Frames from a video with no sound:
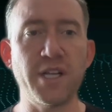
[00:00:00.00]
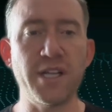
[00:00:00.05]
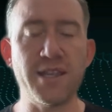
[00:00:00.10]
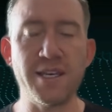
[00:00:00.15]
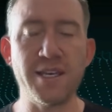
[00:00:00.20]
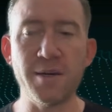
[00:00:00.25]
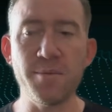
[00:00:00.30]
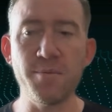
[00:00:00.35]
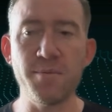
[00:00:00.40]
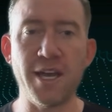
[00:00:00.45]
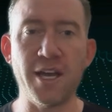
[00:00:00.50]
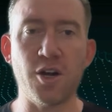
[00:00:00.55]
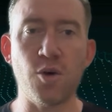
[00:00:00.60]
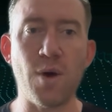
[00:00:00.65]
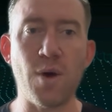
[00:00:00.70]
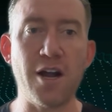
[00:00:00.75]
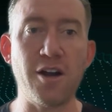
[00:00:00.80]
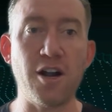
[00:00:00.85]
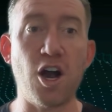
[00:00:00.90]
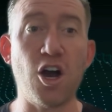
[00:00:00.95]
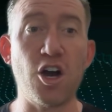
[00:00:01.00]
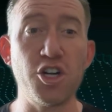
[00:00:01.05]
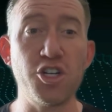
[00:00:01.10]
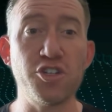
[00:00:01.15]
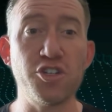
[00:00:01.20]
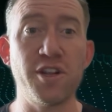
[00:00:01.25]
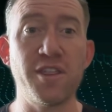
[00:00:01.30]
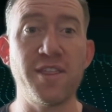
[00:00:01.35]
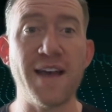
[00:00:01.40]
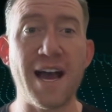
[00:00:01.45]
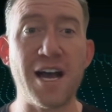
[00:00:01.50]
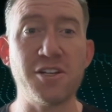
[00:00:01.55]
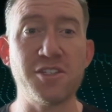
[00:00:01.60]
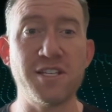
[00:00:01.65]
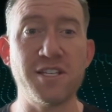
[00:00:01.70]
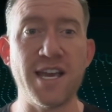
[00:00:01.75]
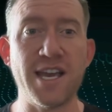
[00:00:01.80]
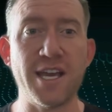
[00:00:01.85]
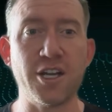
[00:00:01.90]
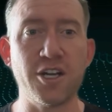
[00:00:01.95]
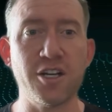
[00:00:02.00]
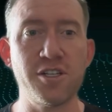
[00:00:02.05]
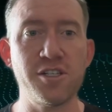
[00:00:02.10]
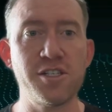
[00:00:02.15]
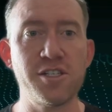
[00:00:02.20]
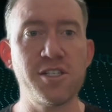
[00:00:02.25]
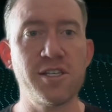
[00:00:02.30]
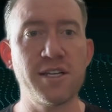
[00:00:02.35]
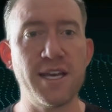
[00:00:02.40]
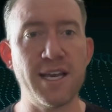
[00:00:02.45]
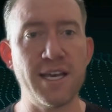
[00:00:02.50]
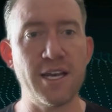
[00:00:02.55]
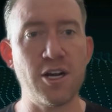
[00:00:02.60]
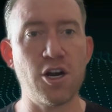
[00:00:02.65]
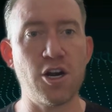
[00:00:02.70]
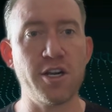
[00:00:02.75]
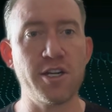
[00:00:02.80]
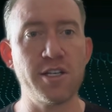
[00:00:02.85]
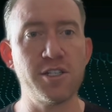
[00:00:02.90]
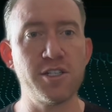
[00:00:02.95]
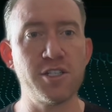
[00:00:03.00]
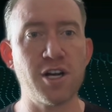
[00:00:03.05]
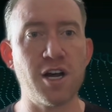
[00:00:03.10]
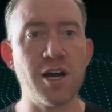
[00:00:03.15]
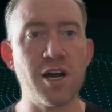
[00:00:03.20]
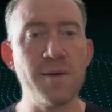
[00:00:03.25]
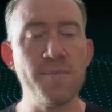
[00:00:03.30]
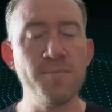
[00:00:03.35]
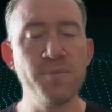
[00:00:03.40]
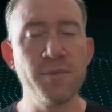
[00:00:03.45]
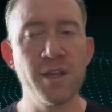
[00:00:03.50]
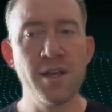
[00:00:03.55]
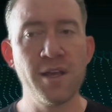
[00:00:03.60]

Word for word: lithium. They acquired 100,000 acres in Arkansas.